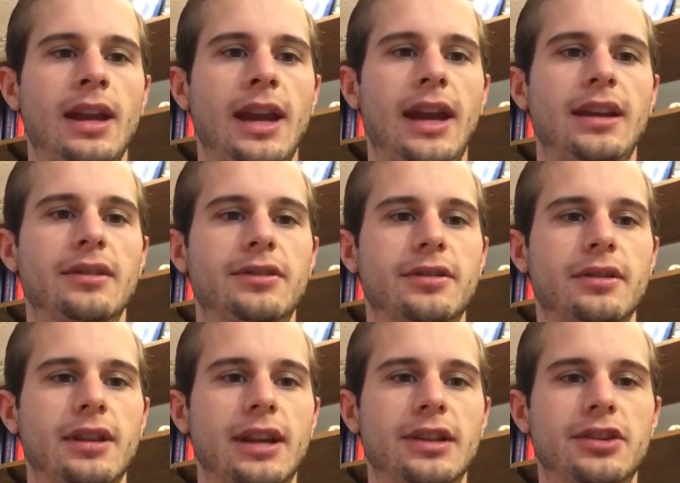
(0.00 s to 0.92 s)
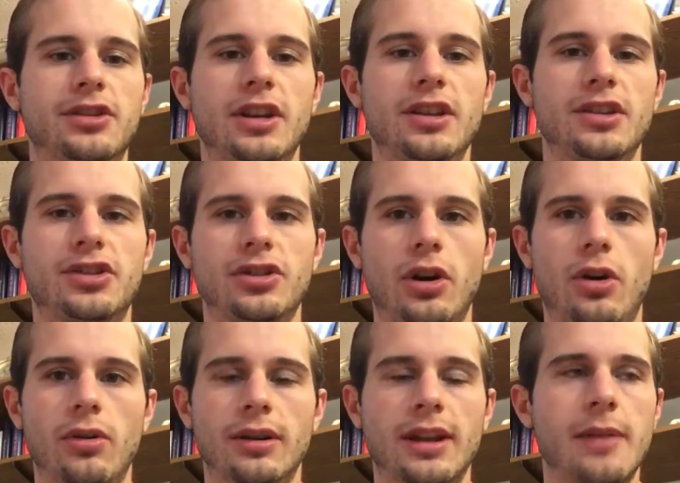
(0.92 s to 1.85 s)
and in the in the
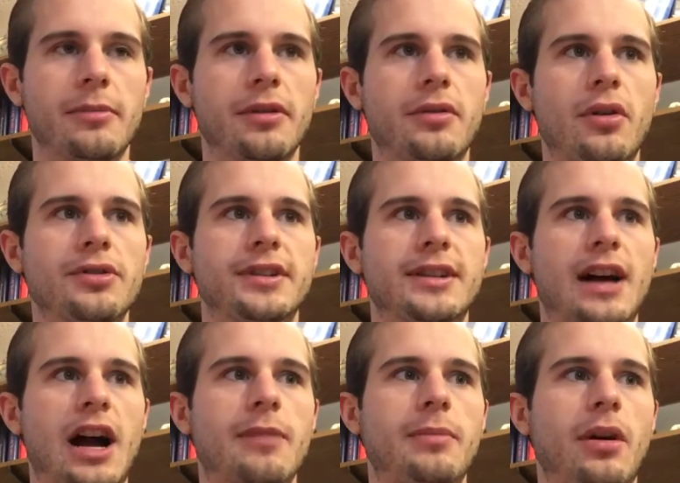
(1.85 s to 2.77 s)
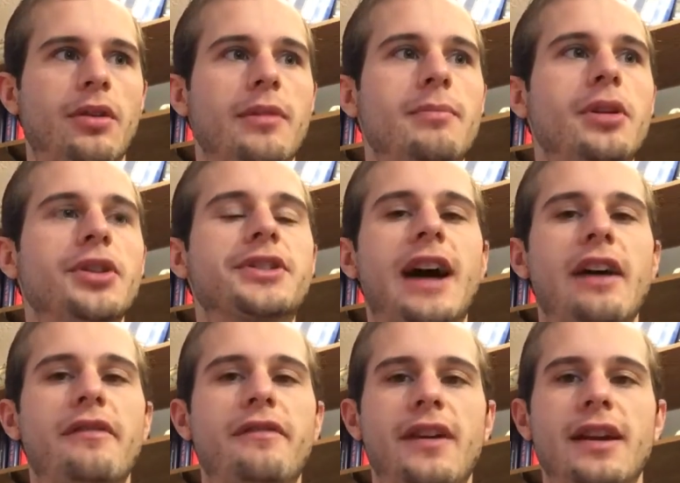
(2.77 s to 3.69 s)
show in Game of Thrones they talk about the
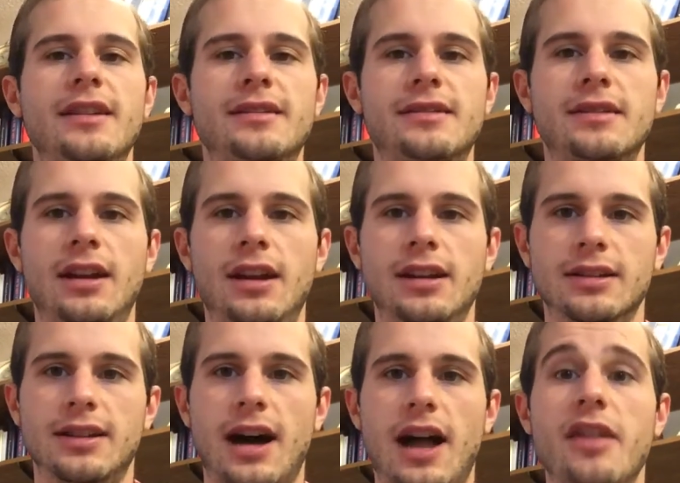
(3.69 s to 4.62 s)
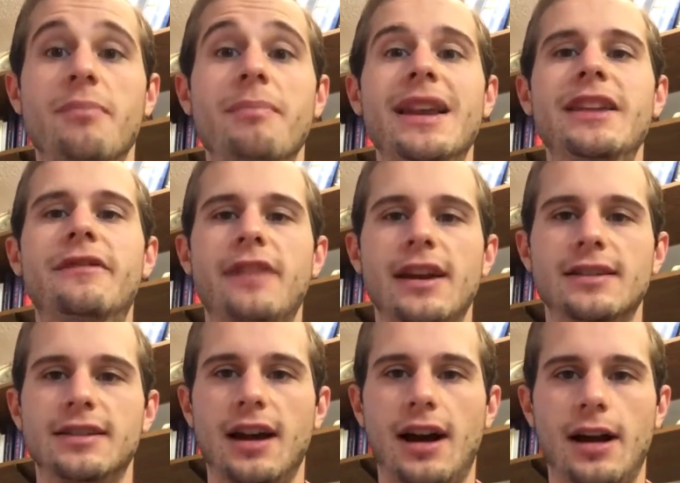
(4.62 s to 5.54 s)
multi-face God, the
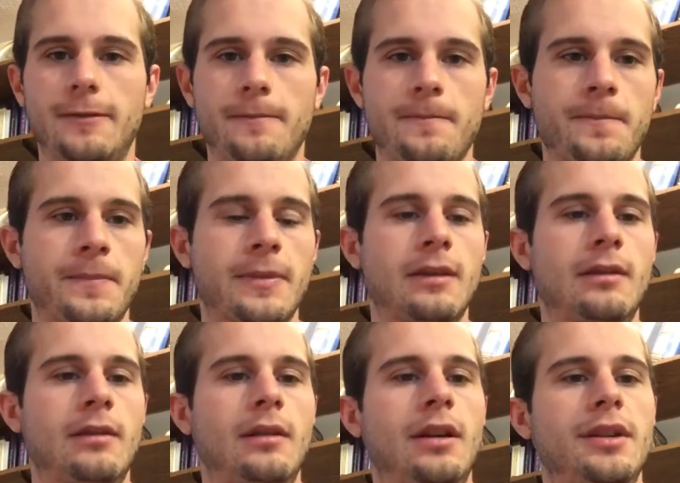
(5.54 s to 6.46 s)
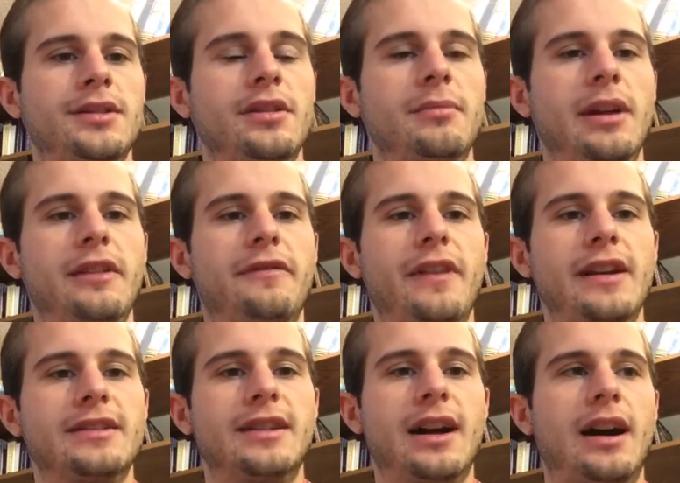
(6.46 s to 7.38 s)
many-faced God. So the
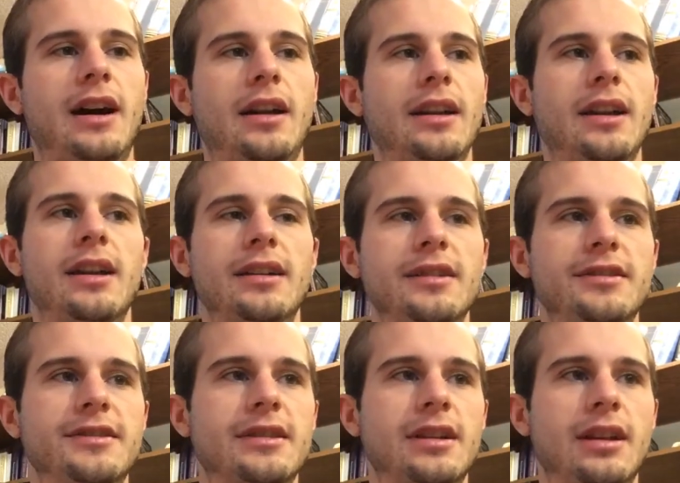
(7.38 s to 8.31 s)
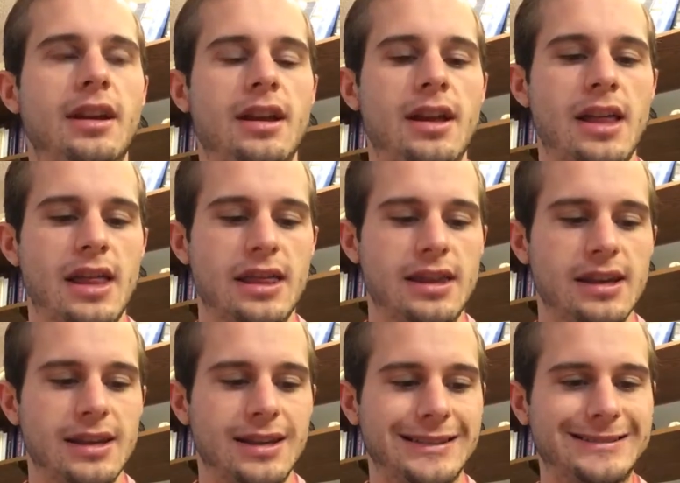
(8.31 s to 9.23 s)
many-faced God is
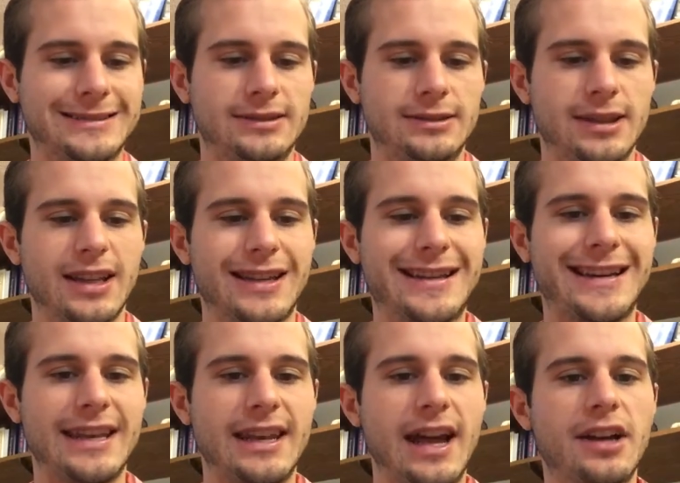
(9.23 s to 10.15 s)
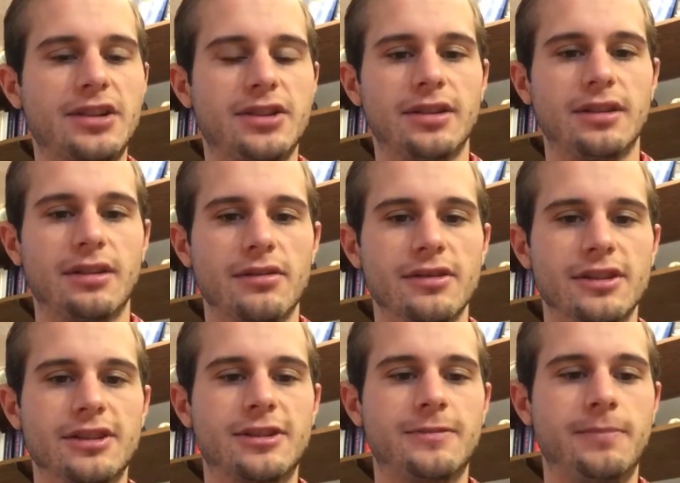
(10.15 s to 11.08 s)
the the connection or the
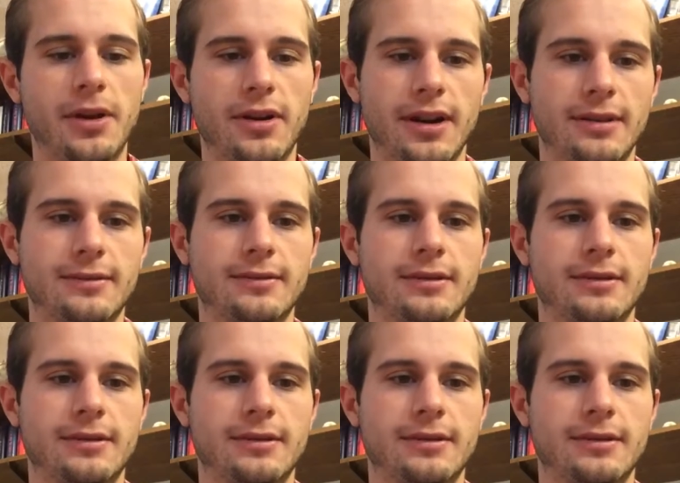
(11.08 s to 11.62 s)
spirit